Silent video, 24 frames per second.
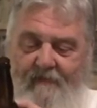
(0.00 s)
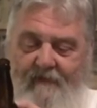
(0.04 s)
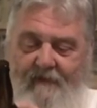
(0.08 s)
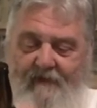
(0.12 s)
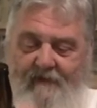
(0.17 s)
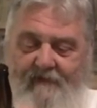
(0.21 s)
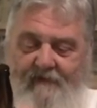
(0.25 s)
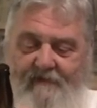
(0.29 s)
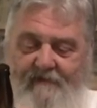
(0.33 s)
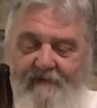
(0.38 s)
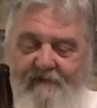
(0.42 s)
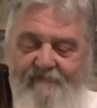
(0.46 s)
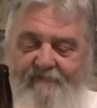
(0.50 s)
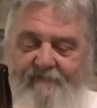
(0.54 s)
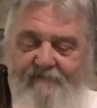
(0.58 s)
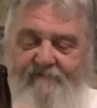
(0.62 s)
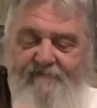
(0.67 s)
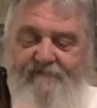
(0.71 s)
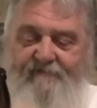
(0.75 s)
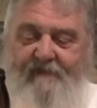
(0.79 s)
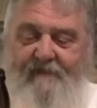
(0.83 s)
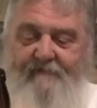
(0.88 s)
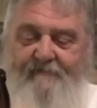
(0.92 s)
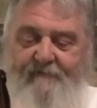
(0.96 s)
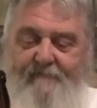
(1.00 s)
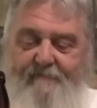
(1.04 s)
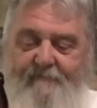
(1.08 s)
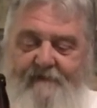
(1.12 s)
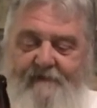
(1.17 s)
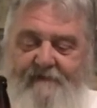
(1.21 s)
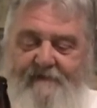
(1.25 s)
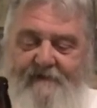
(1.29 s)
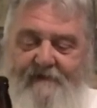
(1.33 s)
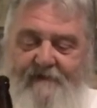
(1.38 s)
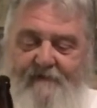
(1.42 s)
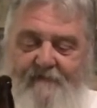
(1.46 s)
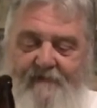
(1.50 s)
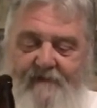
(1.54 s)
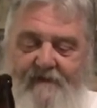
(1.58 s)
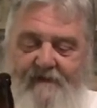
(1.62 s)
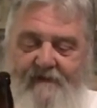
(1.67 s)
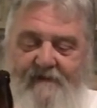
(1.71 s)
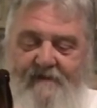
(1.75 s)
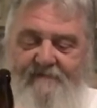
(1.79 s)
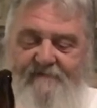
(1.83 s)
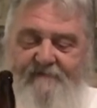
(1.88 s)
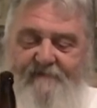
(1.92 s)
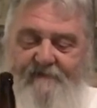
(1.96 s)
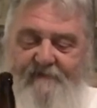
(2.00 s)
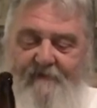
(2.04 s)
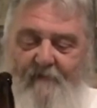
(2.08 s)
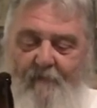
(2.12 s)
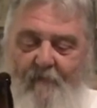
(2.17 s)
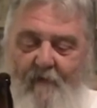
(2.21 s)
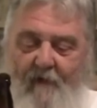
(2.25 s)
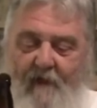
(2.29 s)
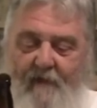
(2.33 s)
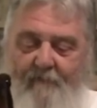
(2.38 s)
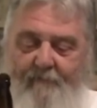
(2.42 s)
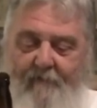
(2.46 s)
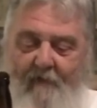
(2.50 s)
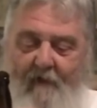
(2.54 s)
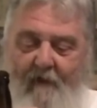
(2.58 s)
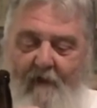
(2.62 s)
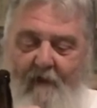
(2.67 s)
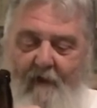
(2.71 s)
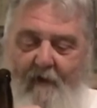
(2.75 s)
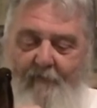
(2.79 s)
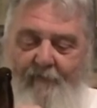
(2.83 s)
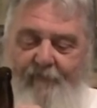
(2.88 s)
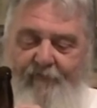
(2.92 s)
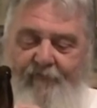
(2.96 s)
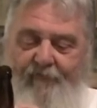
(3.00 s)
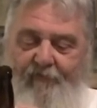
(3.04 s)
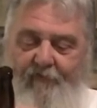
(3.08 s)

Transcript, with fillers: And it doesn't seem to be too easy to wipe off.